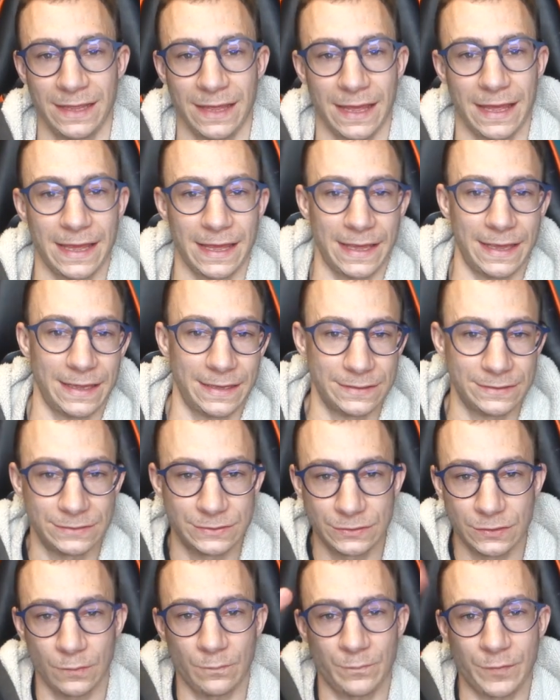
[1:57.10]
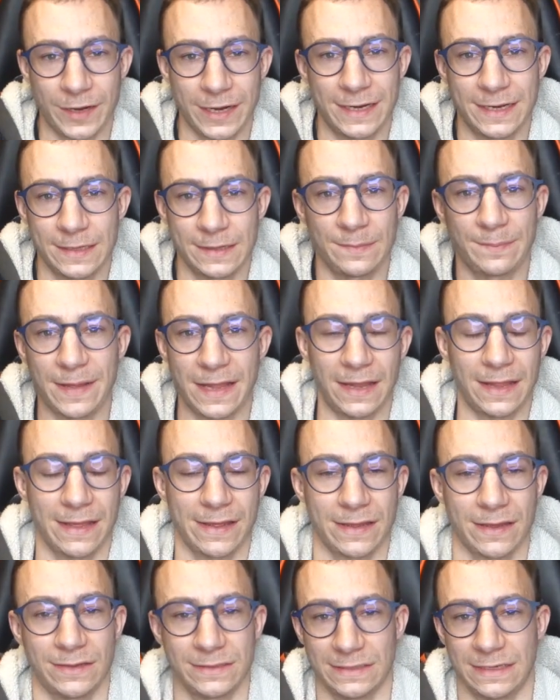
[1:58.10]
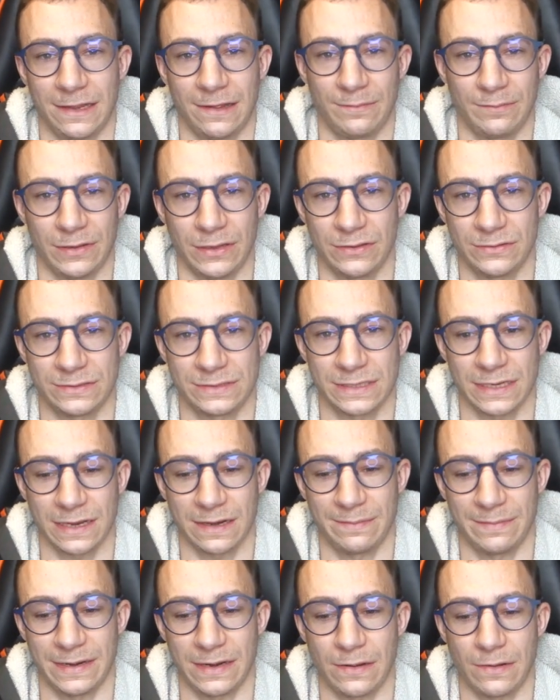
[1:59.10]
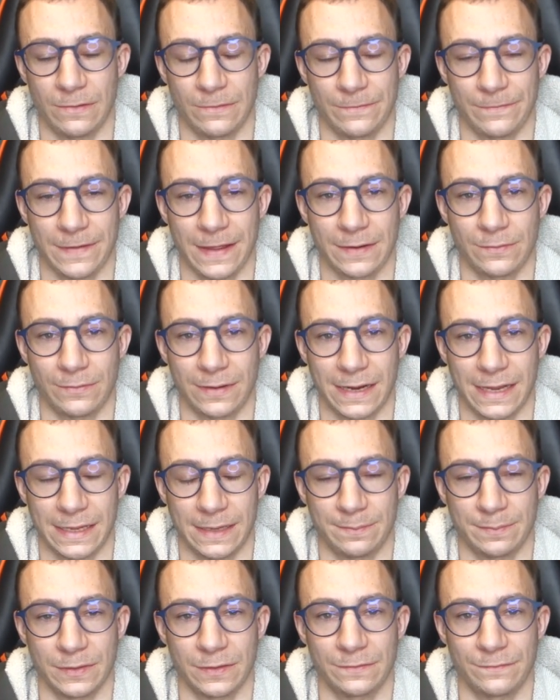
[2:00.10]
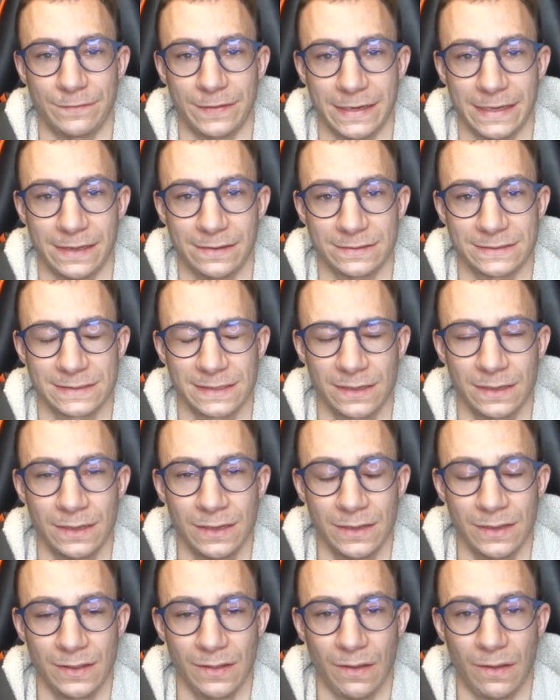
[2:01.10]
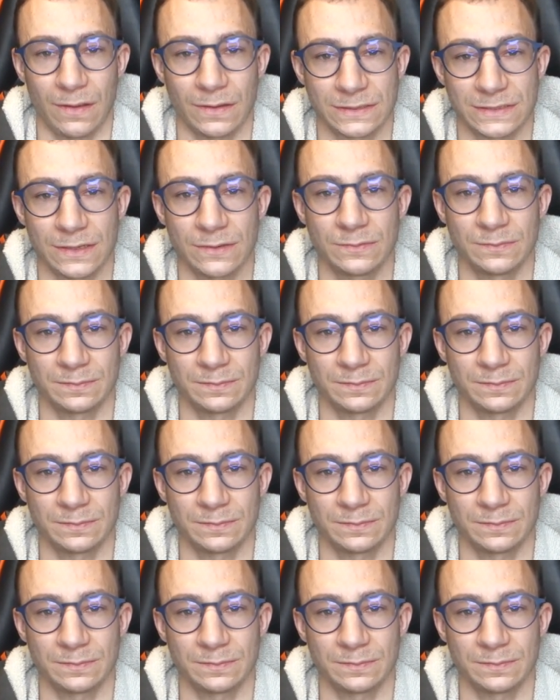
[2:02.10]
and don't forget to hit the bell icon down below so you can be notified when I upload videos. Also,